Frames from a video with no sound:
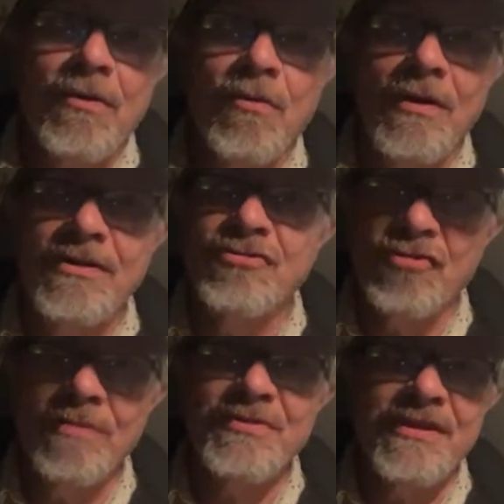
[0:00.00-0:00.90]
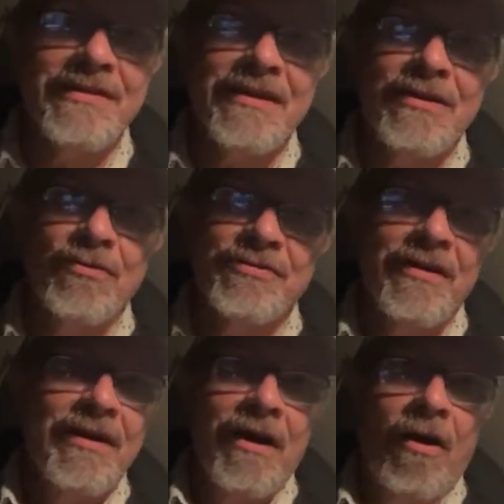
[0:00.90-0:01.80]
where Trump said that it was,
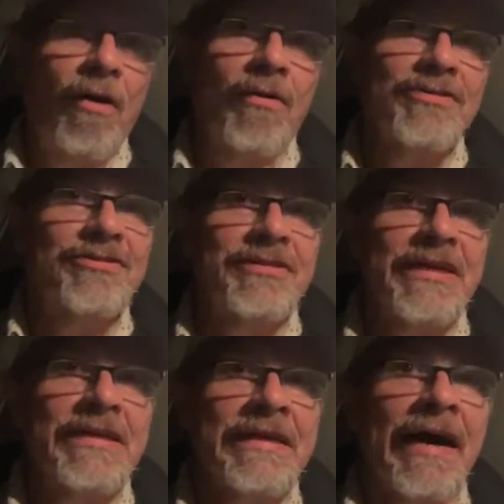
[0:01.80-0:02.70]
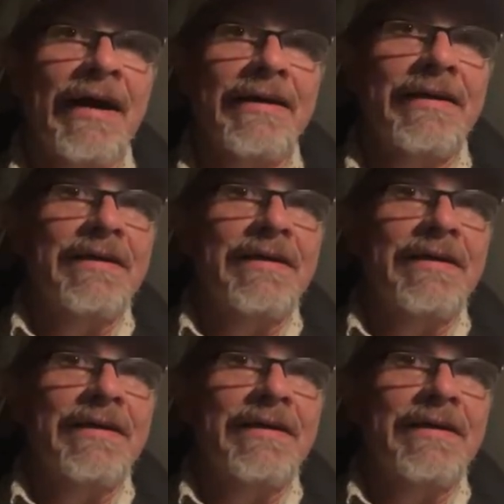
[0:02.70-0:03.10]
oh, it's DEI.